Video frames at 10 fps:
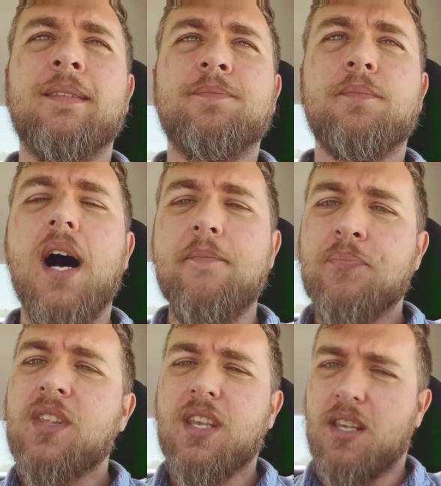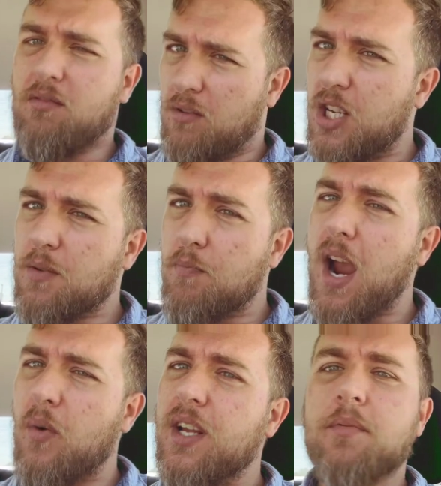But just
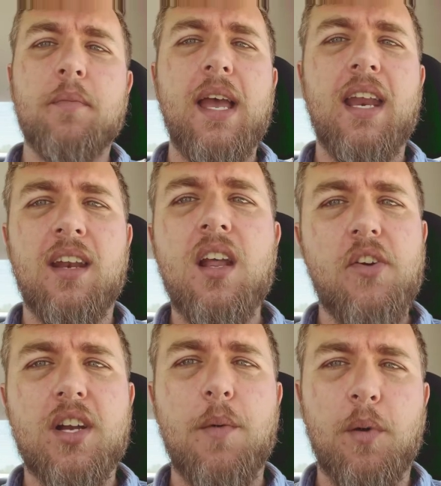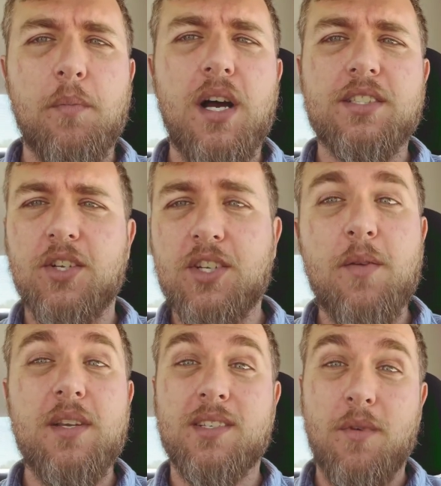bear with me, man. In another couple months, there's going
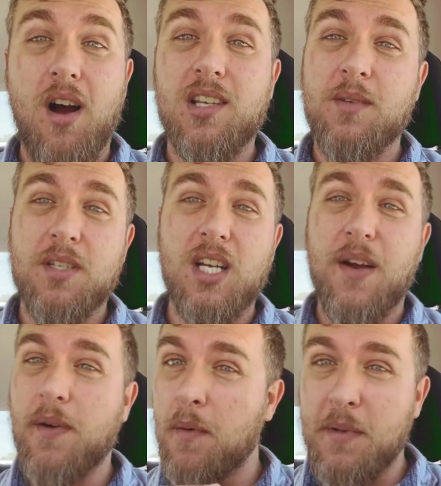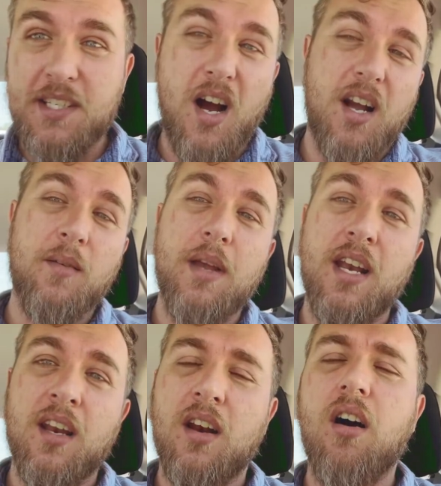to be some awesome stuff. I'm going to be
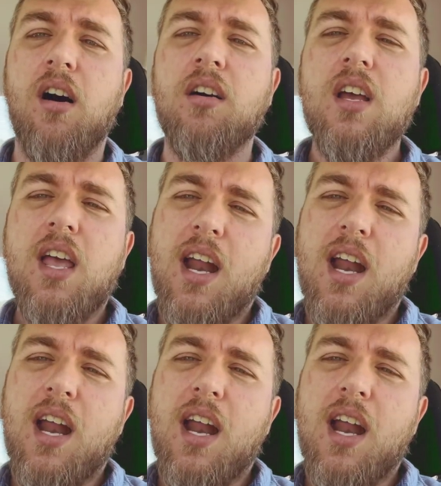documenting it all.